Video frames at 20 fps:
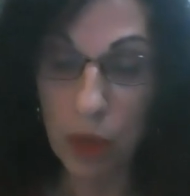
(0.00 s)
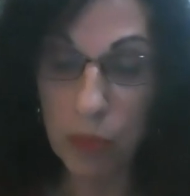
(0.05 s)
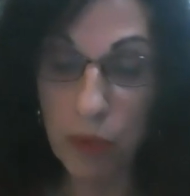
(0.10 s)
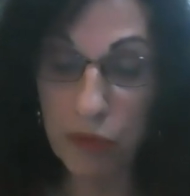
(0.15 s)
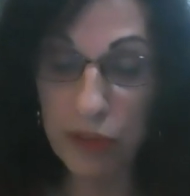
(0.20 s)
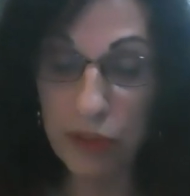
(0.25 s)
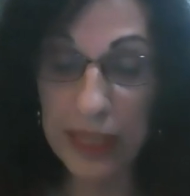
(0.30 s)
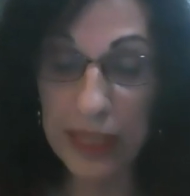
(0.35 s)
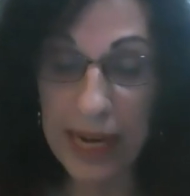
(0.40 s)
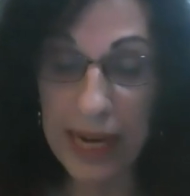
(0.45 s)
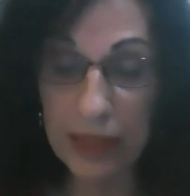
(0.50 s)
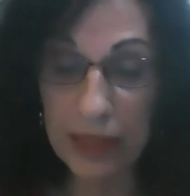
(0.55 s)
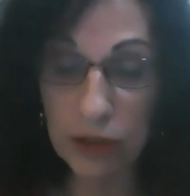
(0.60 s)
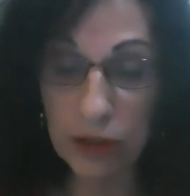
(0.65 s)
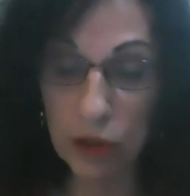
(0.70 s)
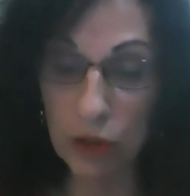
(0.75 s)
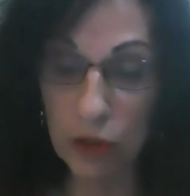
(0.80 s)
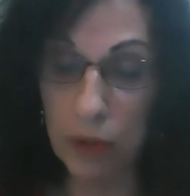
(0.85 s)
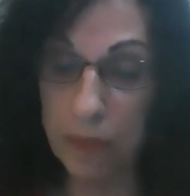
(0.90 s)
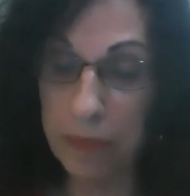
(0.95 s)
moving
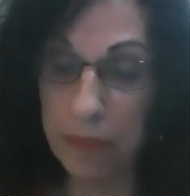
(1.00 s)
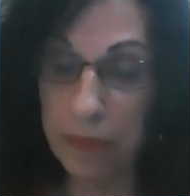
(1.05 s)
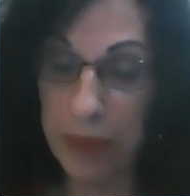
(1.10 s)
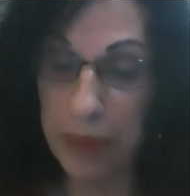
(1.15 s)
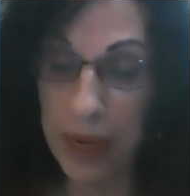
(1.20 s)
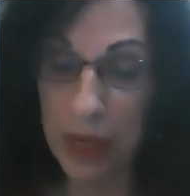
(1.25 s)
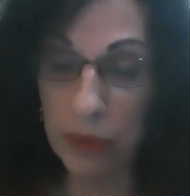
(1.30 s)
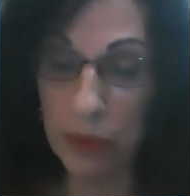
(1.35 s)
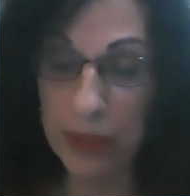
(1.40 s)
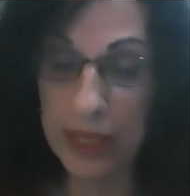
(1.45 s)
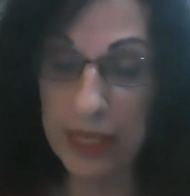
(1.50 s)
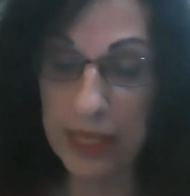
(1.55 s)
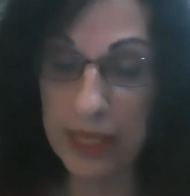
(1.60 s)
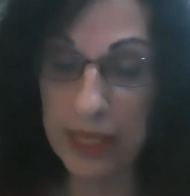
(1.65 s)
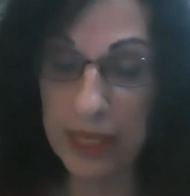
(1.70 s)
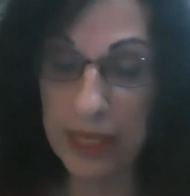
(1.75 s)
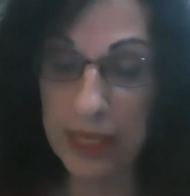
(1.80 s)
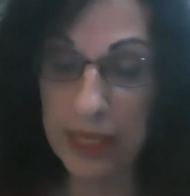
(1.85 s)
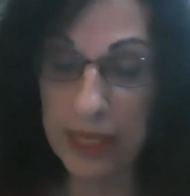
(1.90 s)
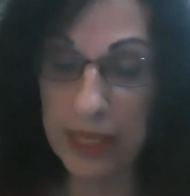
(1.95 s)
later to
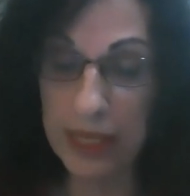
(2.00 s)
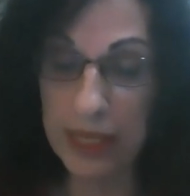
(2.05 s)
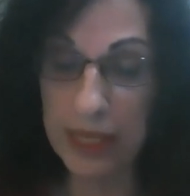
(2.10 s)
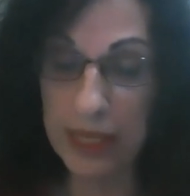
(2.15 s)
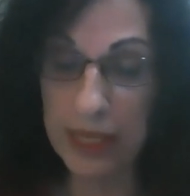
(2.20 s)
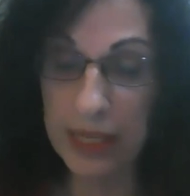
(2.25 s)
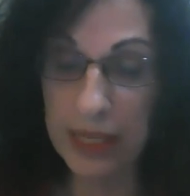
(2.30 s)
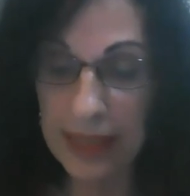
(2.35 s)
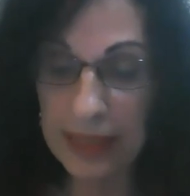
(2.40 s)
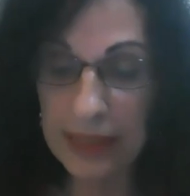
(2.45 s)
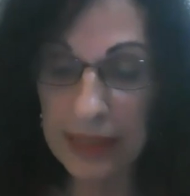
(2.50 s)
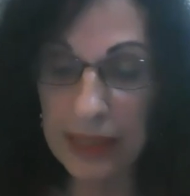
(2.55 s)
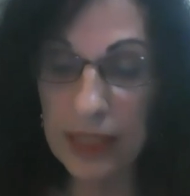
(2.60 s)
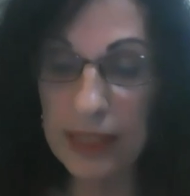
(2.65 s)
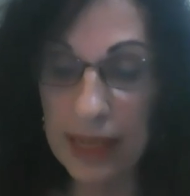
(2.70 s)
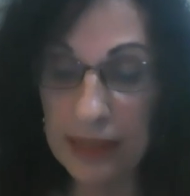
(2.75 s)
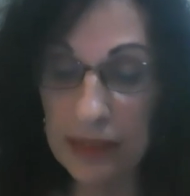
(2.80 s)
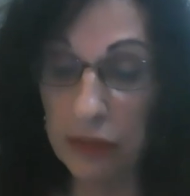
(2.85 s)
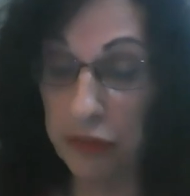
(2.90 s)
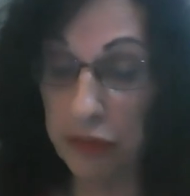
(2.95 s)
Paris, and then
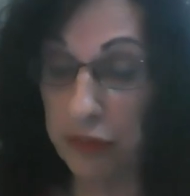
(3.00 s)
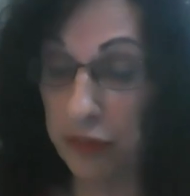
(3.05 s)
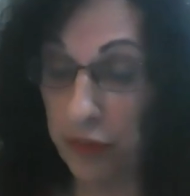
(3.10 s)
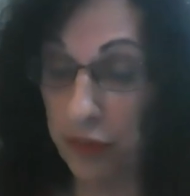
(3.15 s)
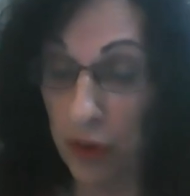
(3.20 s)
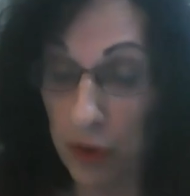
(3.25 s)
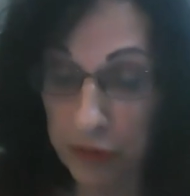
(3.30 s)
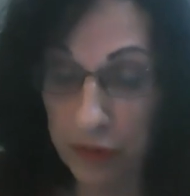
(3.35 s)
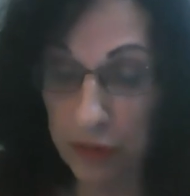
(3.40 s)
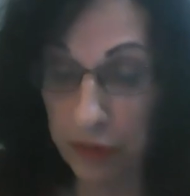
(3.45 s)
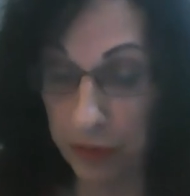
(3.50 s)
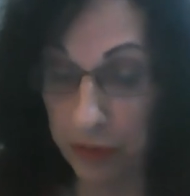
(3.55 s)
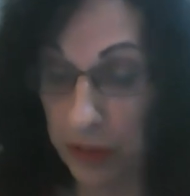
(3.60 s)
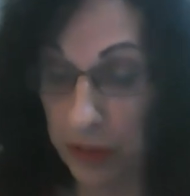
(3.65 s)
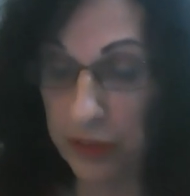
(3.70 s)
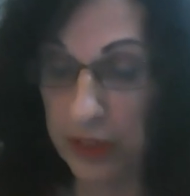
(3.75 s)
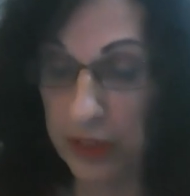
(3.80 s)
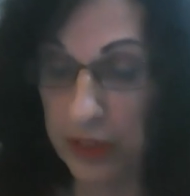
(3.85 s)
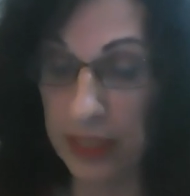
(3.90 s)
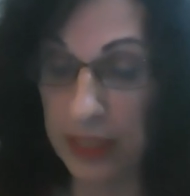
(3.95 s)
in
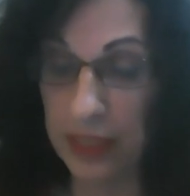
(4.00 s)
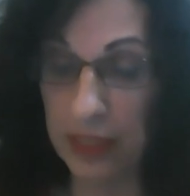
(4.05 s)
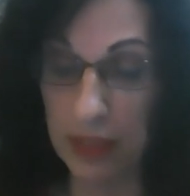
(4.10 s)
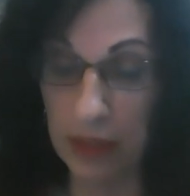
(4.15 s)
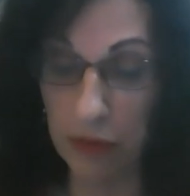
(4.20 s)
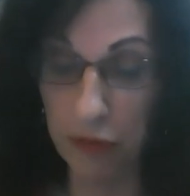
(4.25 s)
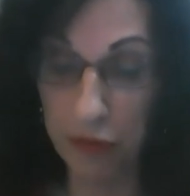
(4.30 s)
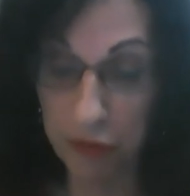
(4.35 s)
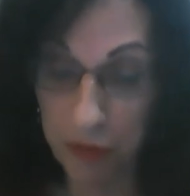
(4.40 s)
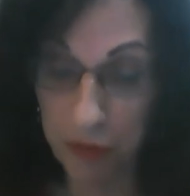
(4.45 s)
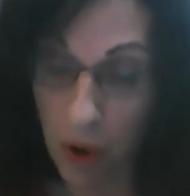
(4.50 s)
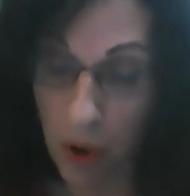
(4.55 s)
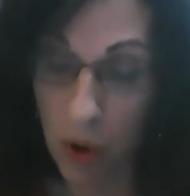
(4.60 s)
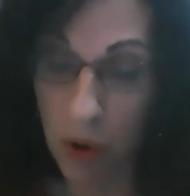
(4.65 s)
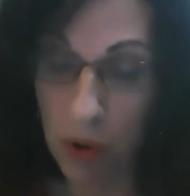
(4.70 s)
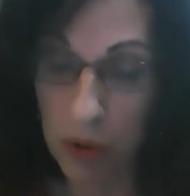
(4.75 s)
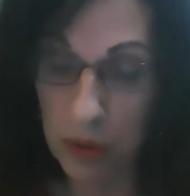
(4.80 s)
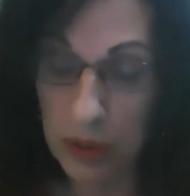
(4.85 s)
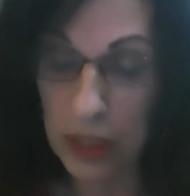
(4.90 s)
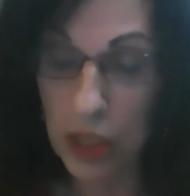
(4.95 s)

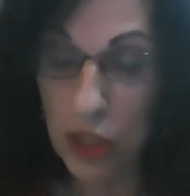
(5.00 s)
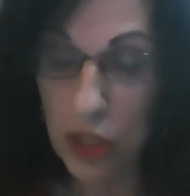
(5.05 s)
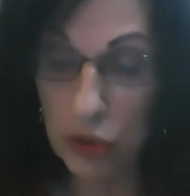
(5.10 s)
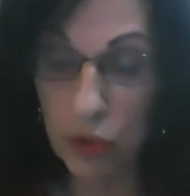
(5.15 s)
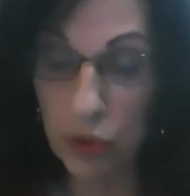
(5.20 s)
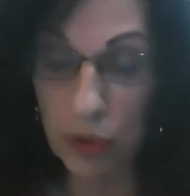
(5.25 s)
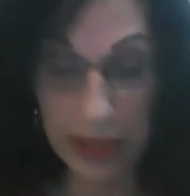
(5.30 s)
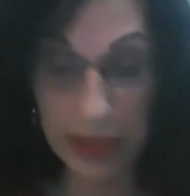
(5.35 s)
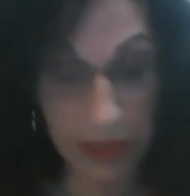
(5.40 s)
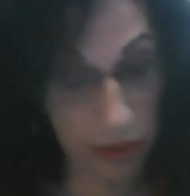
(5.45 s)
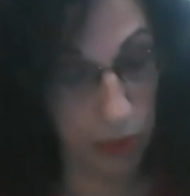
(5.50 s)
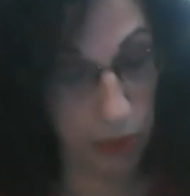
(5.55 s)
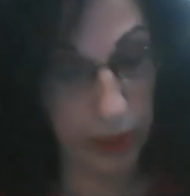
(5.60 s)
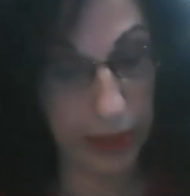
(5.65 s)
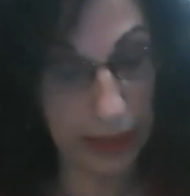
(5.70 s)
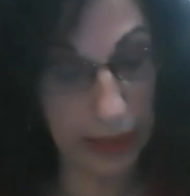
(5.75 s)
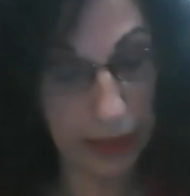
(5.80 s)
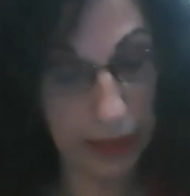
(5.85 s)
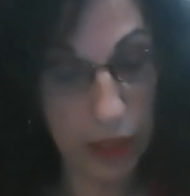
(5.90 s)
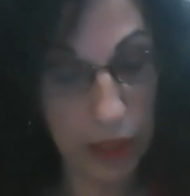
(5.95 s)
1954 to
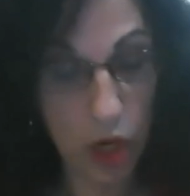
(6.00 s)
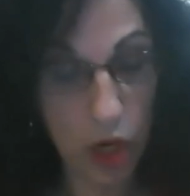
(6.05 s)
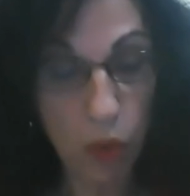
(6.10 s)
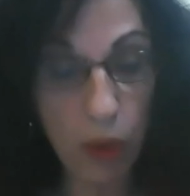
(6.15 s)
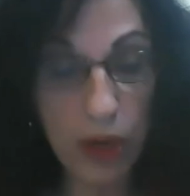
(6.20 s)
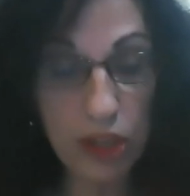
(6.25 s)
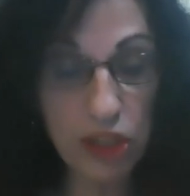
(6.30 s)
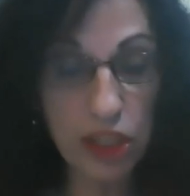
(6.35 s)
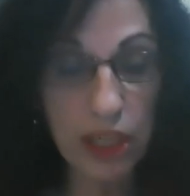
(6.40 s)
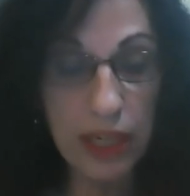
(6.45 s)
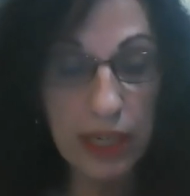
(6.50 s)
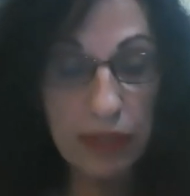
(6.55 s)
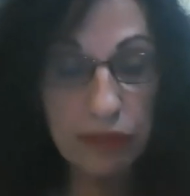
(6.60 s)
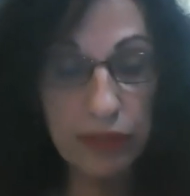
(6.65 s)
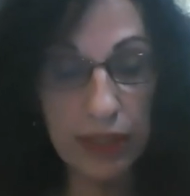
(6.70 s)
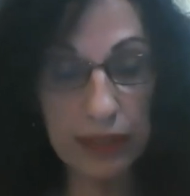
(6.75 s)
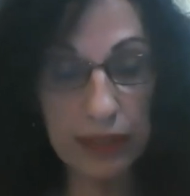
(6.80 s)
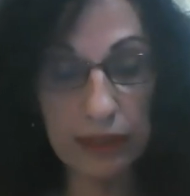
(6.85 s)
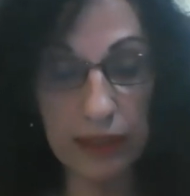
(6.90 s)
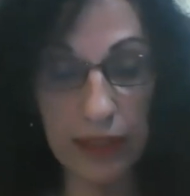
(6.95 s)
Israel, where she lived
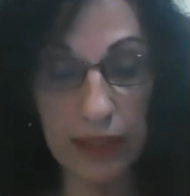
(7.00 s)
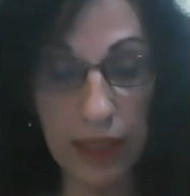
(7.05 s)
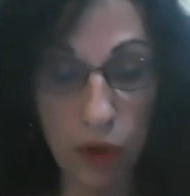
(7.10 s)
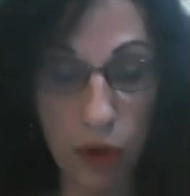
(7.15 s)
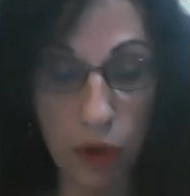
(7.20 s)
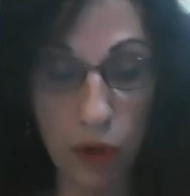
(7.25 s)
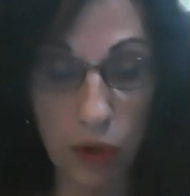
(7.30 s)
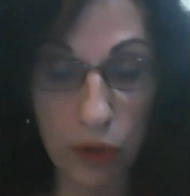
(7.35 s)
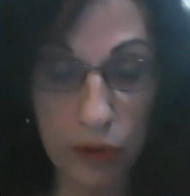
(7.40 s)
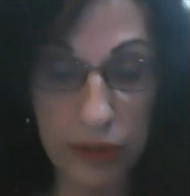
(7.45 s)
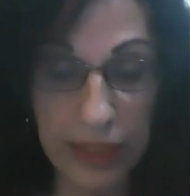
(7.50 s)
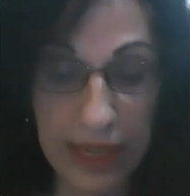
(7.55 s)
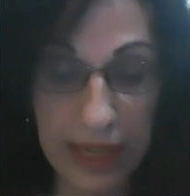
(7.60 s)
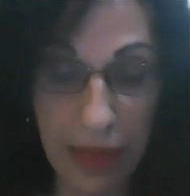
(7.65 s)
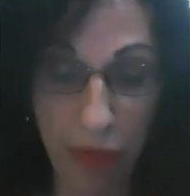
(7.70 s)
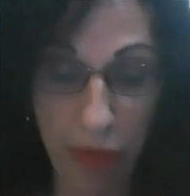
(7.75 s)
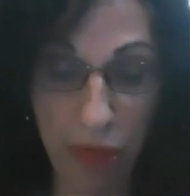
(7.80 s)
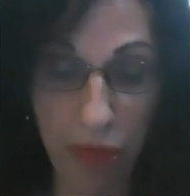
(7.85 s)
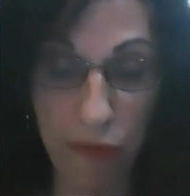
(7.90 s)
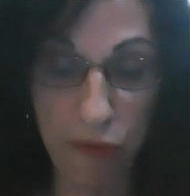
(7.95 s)
until her death
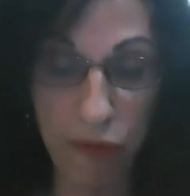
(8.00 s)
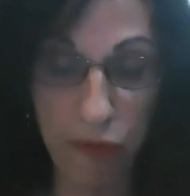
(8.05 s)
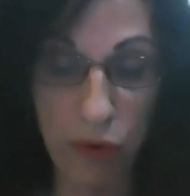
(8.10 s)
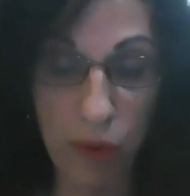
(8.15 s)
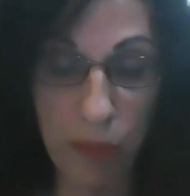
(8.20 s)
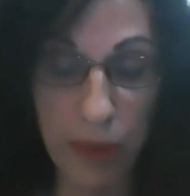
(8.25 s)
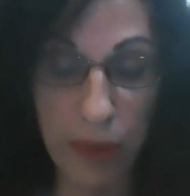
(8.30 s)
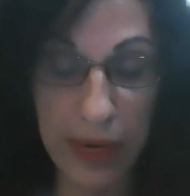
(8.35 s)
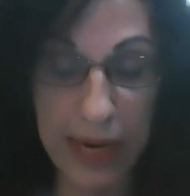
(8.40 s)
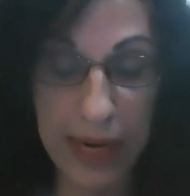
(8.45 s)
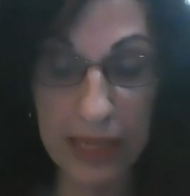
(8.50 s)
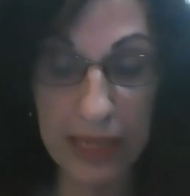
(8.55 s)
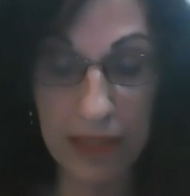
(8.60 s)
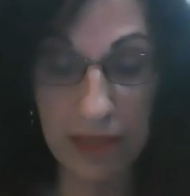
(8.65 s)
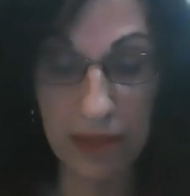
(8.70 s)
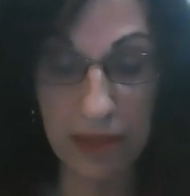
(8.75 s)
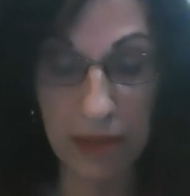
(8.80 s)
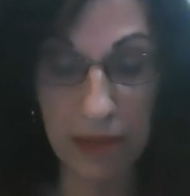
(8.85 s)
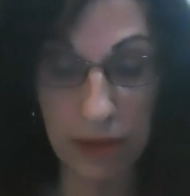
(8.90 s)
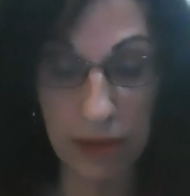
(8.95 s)
from
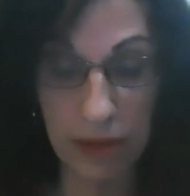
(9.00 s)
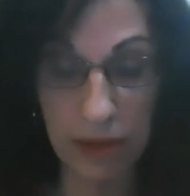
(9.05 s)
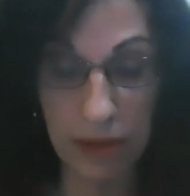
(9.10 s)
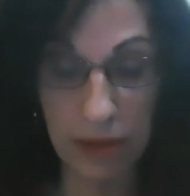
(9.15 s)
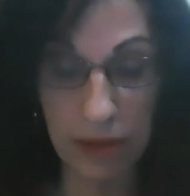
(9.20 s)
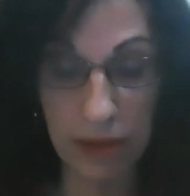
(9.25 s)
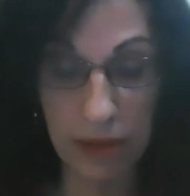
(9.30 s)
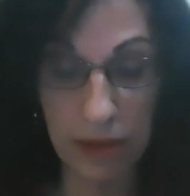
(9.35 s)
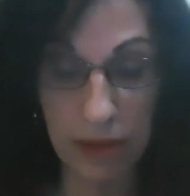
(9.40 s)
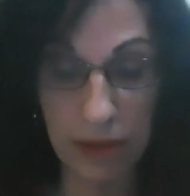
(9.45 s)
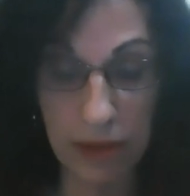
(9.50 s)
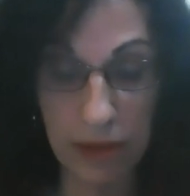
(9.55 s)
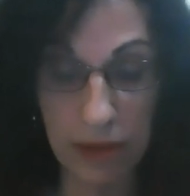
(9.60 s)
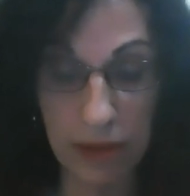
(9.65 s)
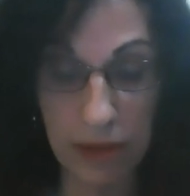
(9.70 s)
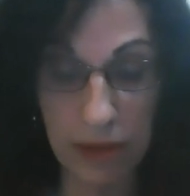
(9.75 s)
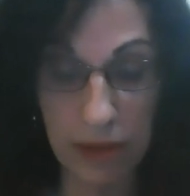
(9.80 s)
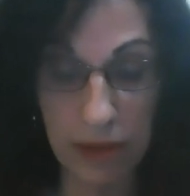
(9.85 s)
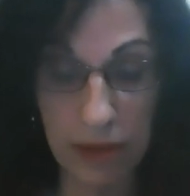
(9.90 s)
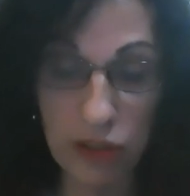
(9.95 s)
cancer at
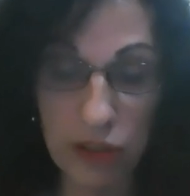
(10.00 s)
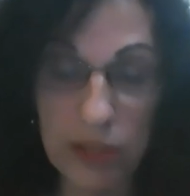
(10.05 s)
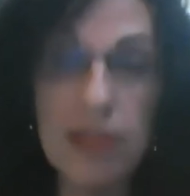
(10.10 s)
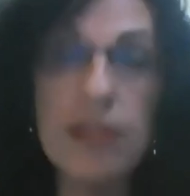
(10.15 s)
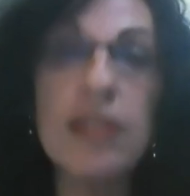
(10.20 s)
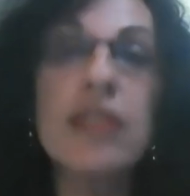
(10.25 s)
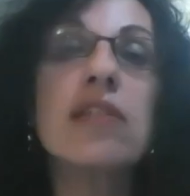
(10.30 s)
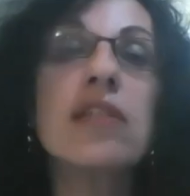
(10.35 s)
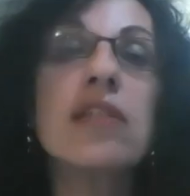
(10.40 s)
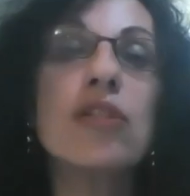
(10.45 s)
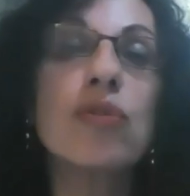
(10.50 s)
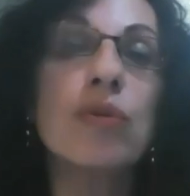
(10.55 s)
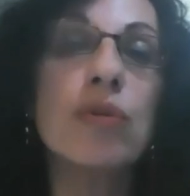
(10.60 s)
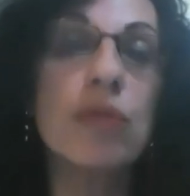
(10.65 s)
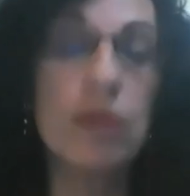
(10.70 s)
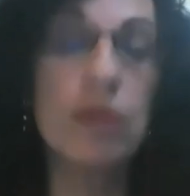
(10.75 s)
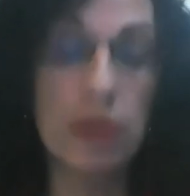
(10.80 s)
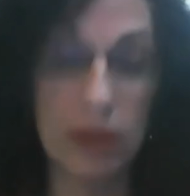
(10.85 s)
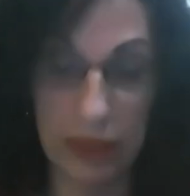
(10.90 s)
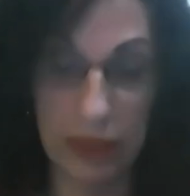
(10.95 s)
age
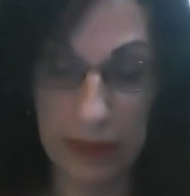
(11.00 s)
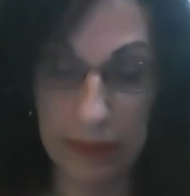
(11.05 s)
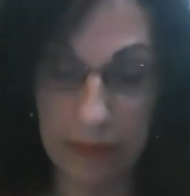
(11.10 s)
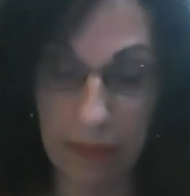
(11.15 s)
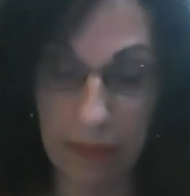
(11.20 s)
62